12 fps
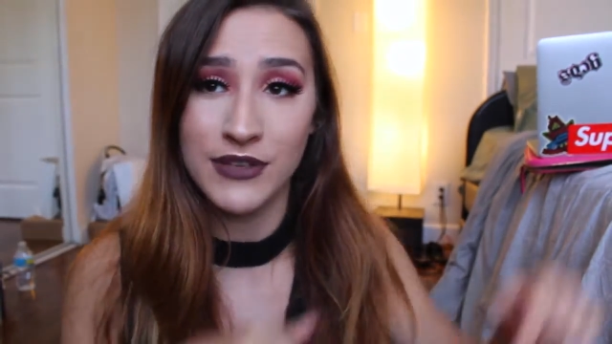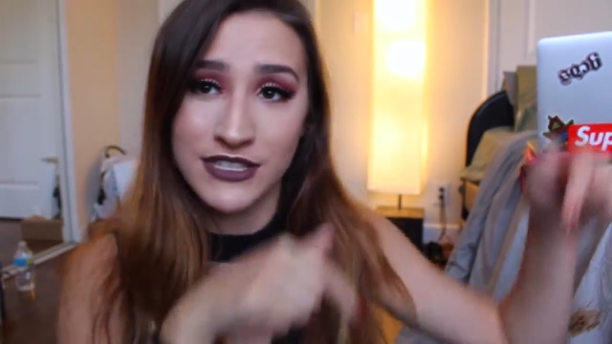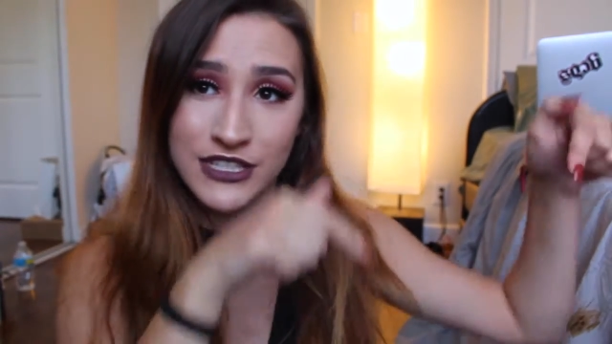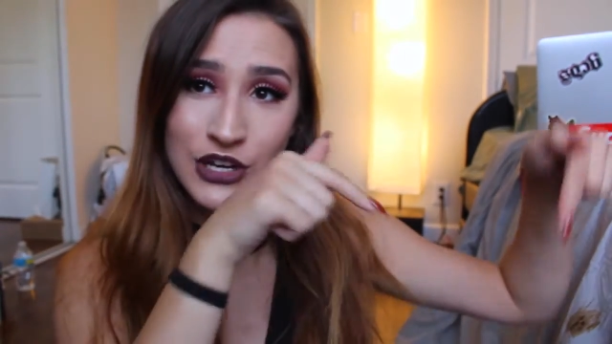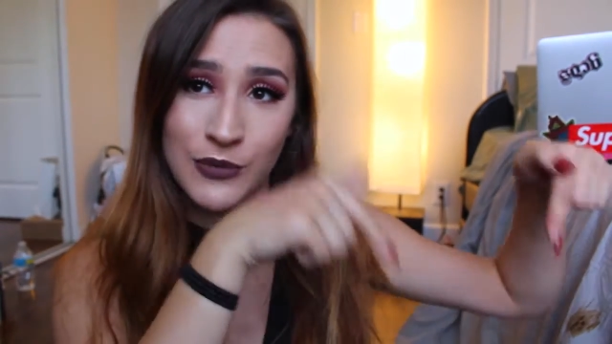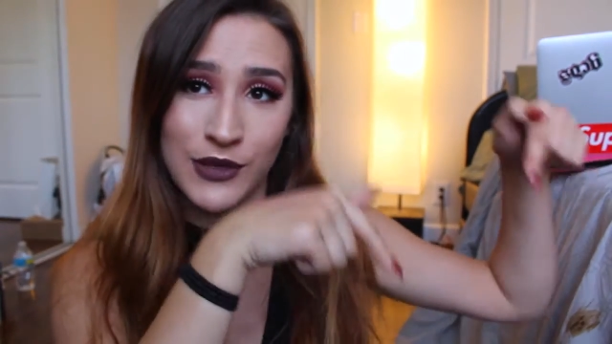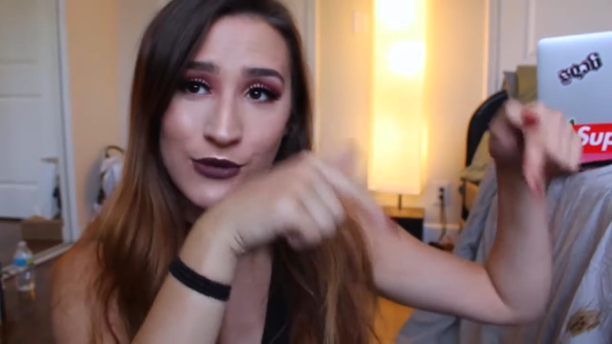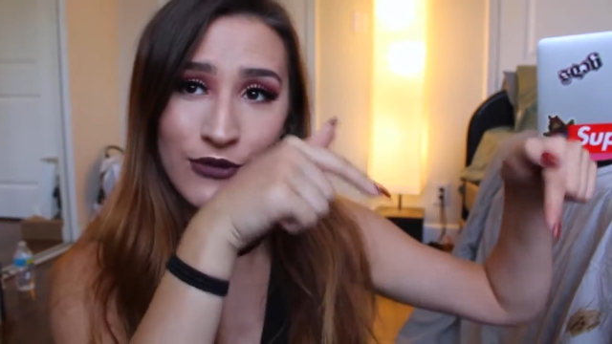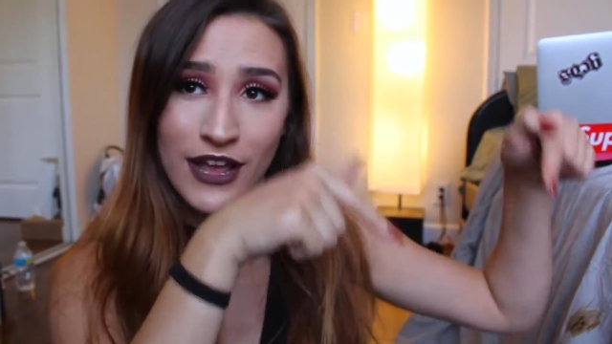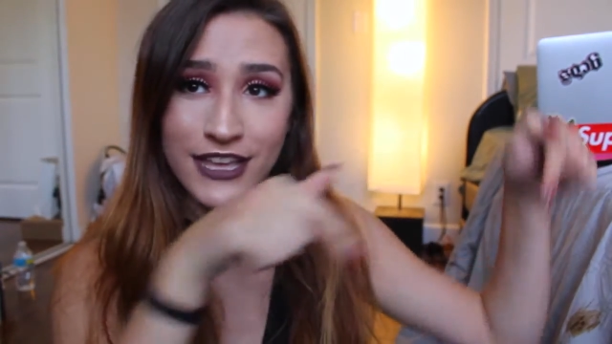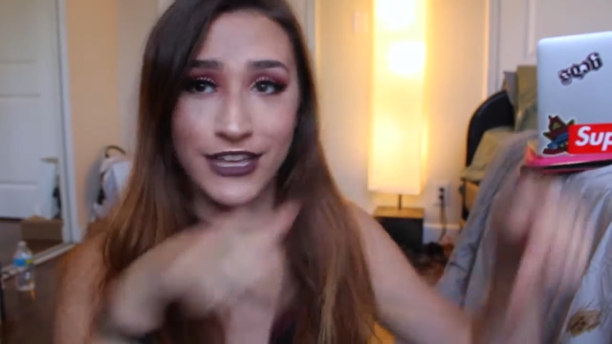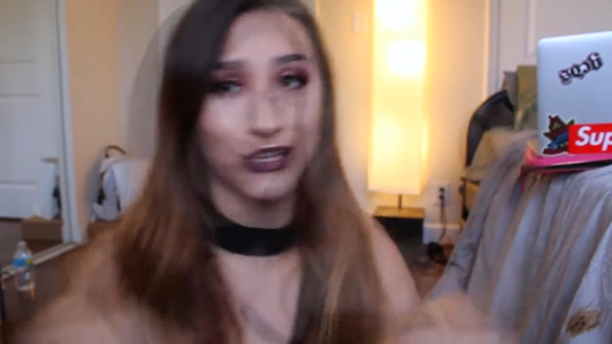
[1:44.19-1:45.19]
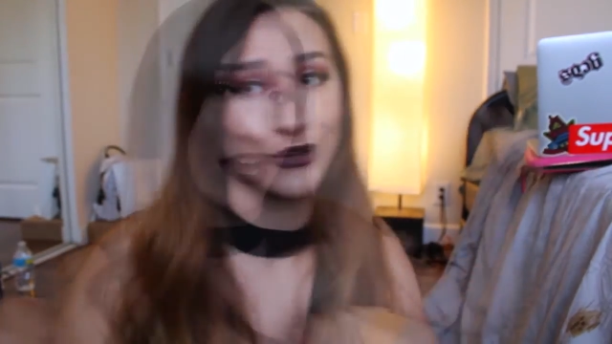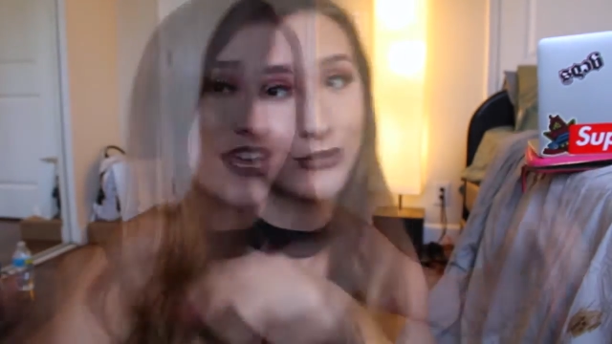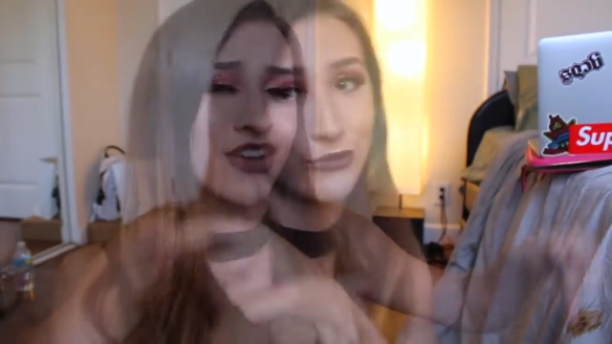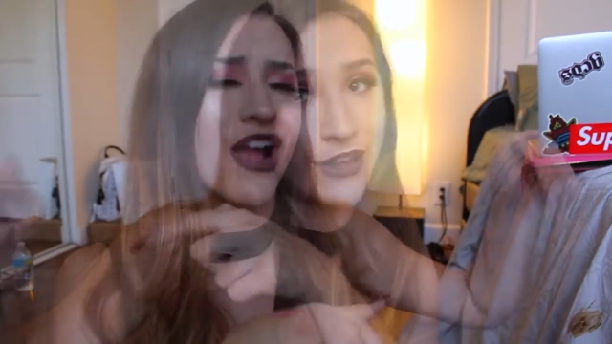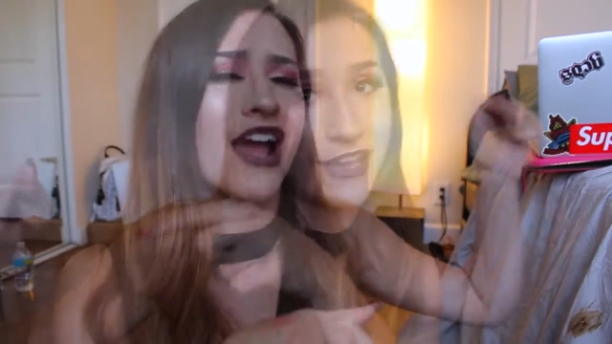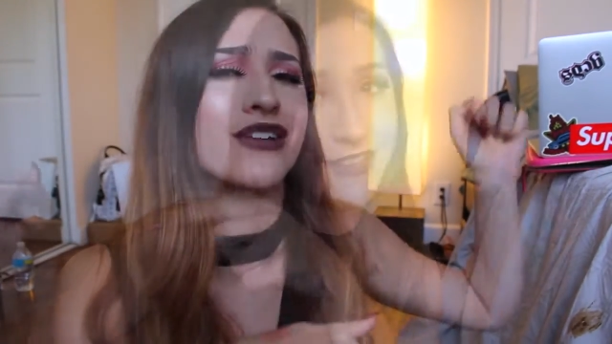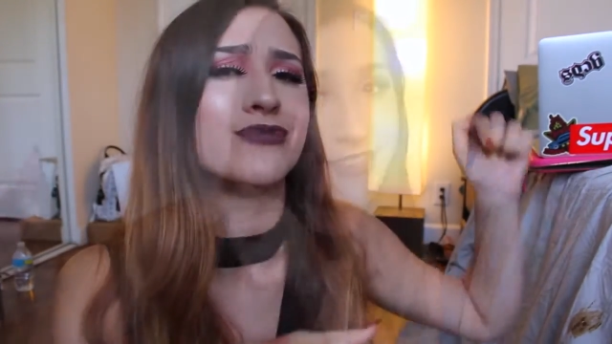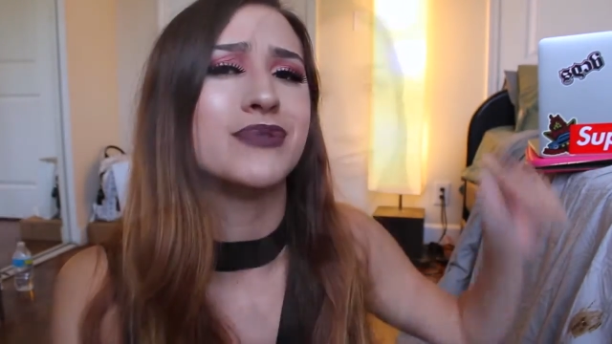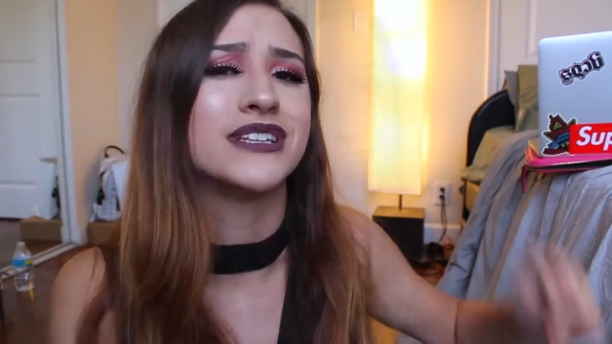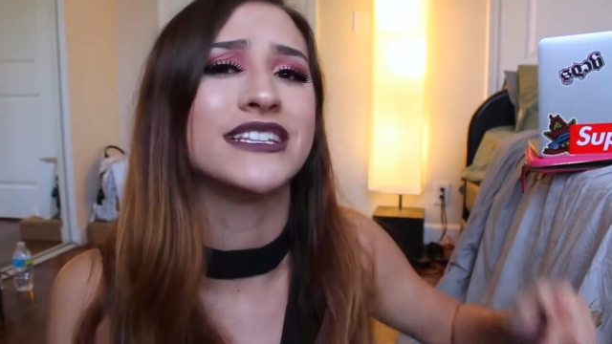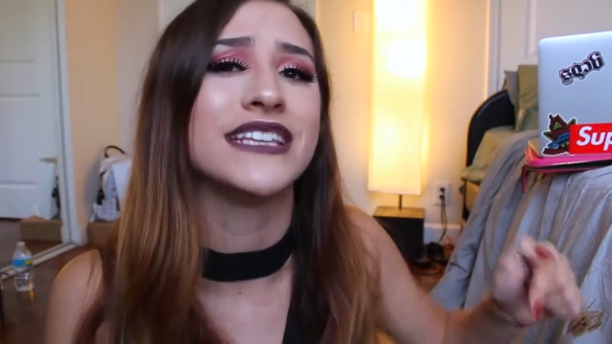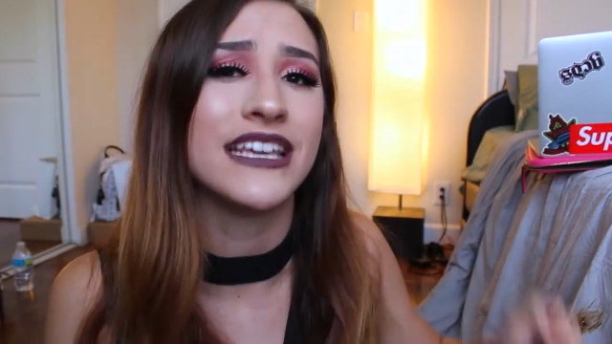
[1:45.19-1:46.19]
It's going to be right here. I
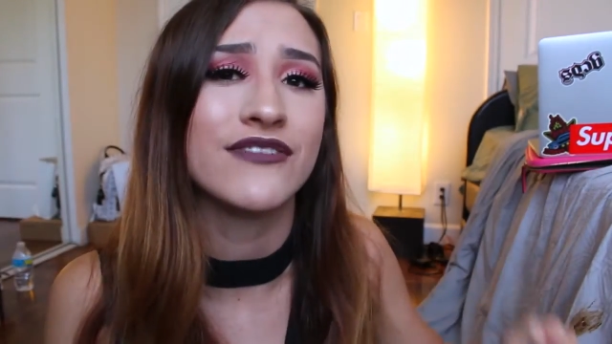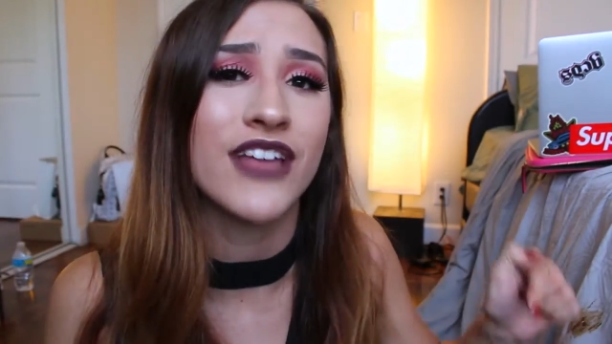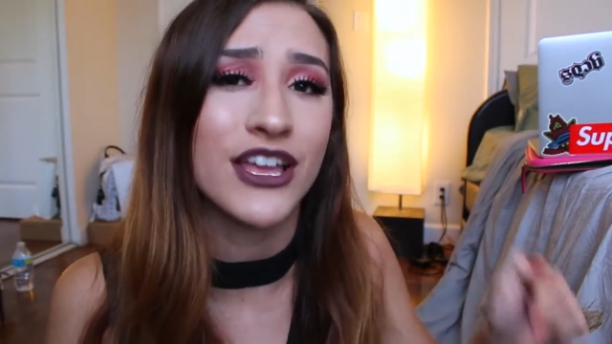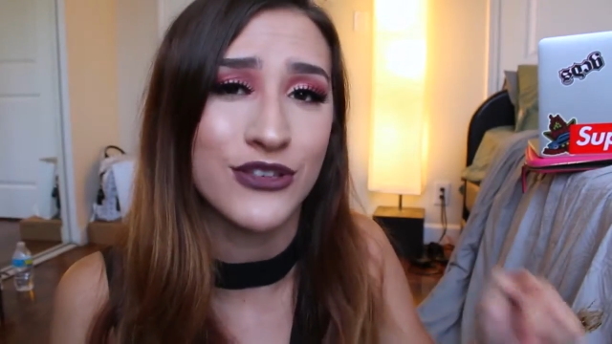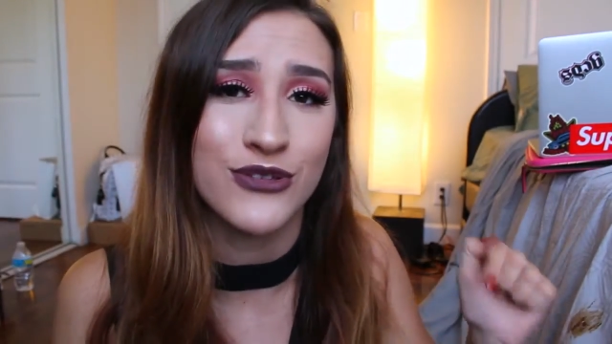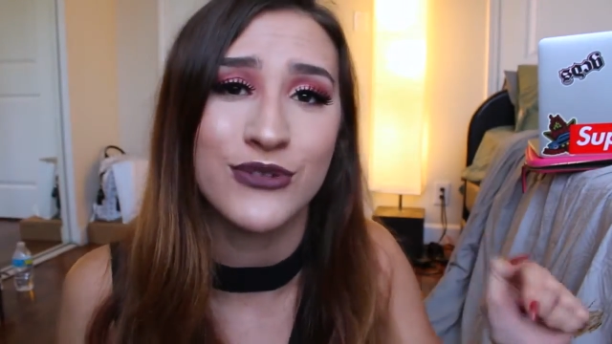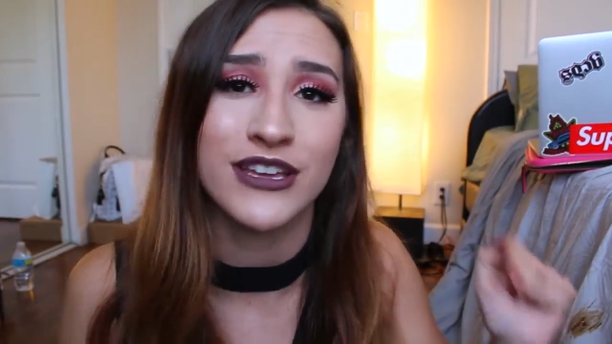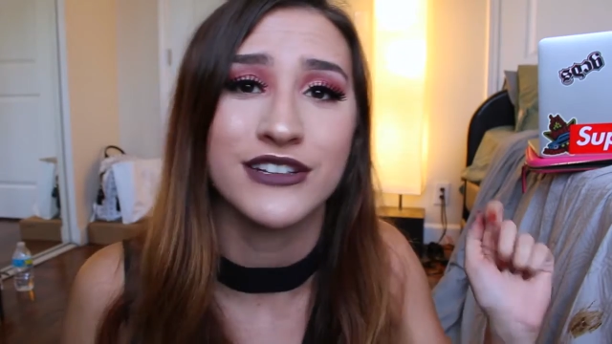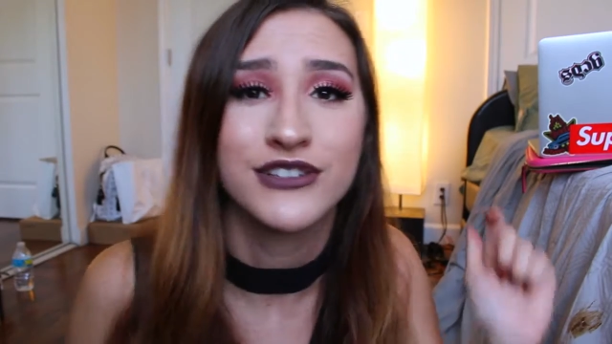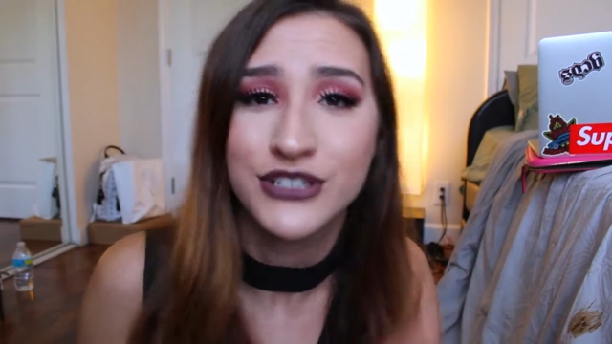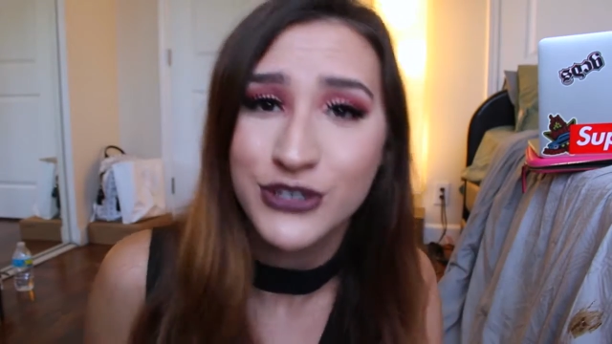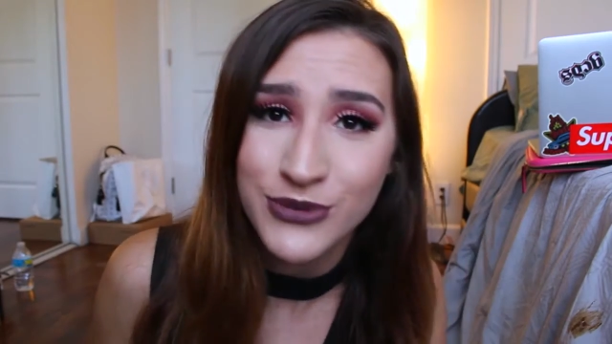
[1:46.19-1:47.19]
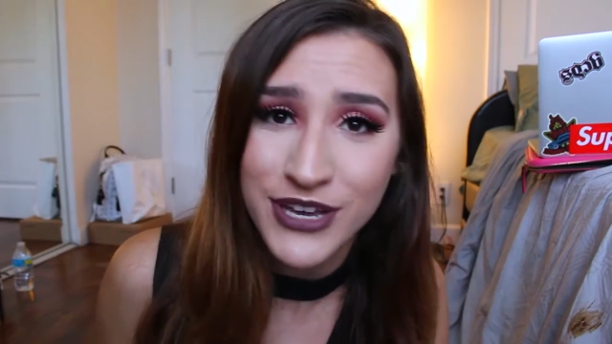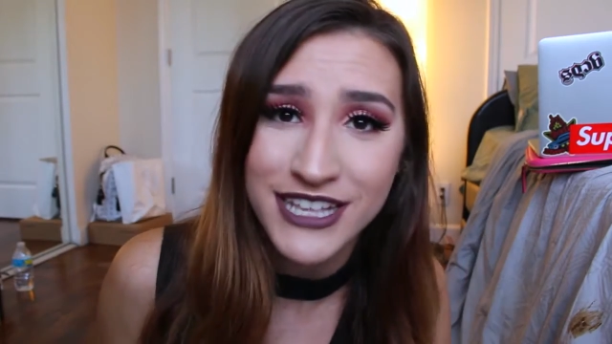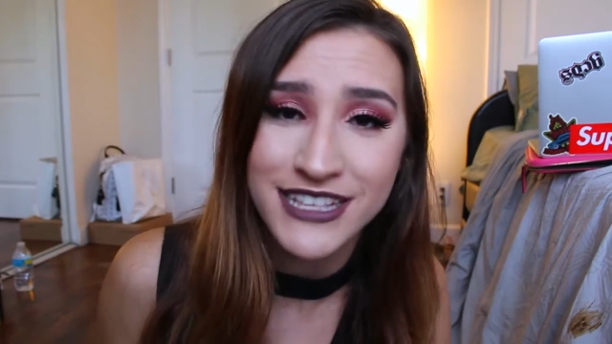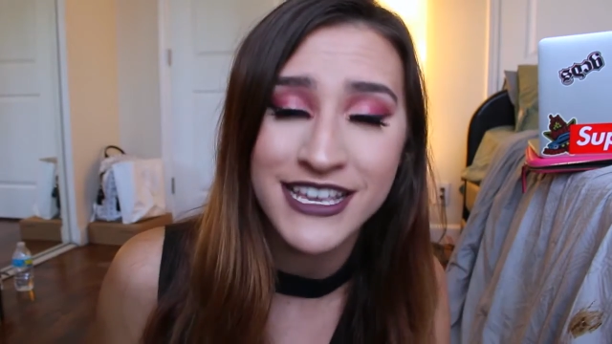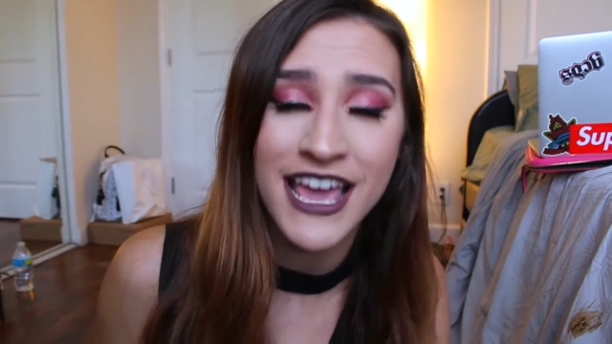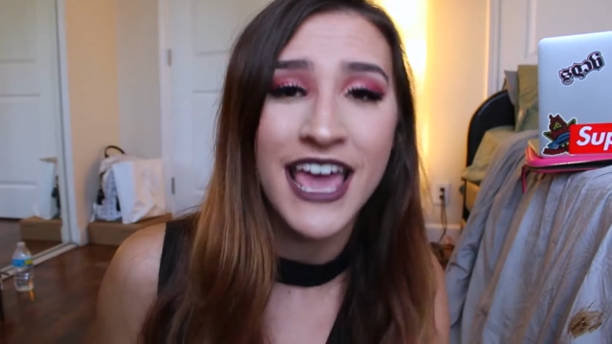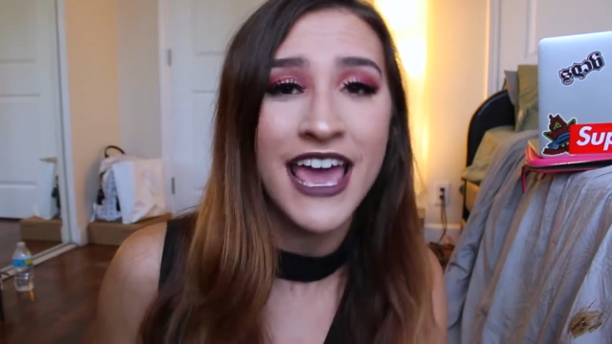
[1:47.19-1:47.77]
believe that you can do it.